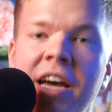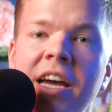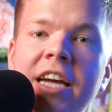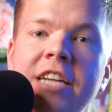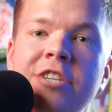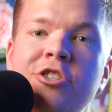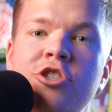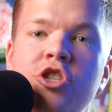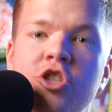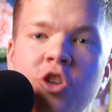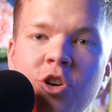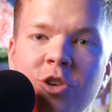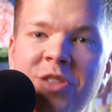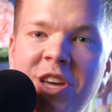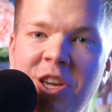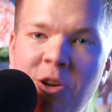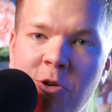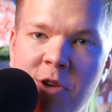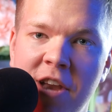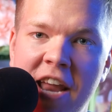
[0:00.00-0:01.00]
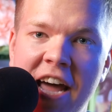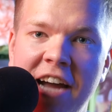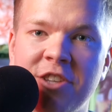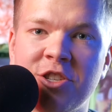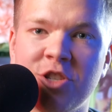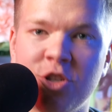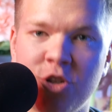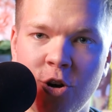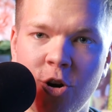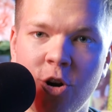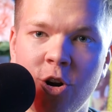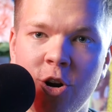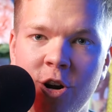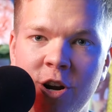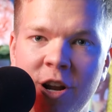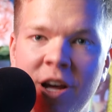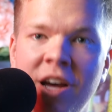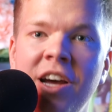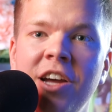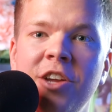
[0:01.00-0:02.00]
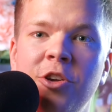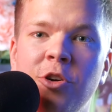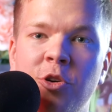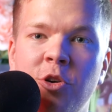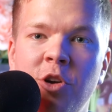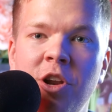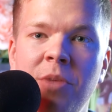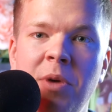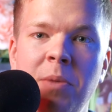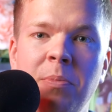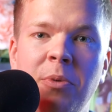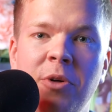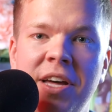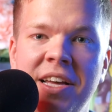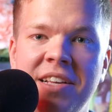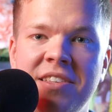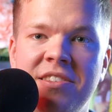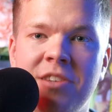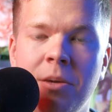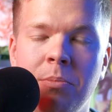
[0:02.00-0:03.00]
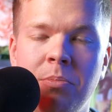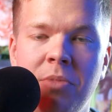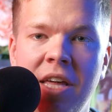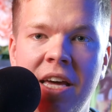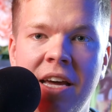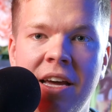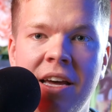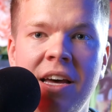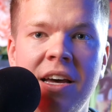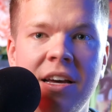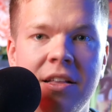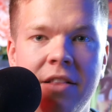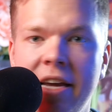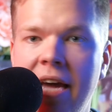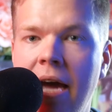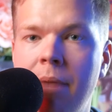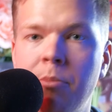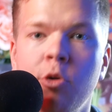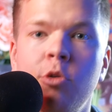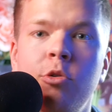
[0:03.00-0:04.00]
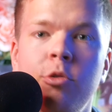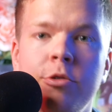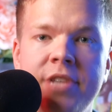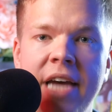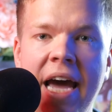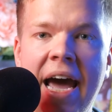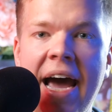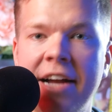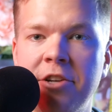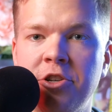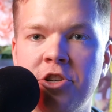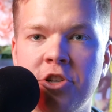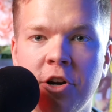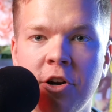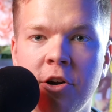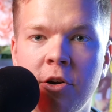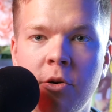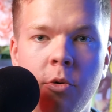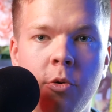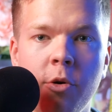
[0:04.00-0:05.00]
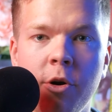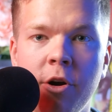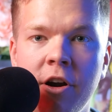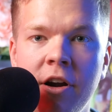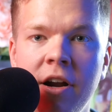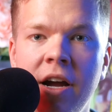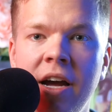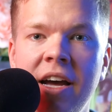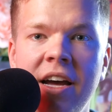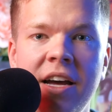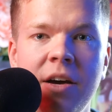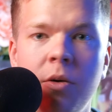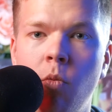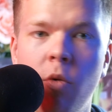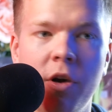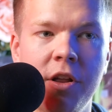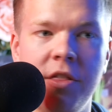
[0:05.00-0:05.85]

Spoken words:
ensure that your next turn, you're going to be playing something like Emrakul's Hatcher or one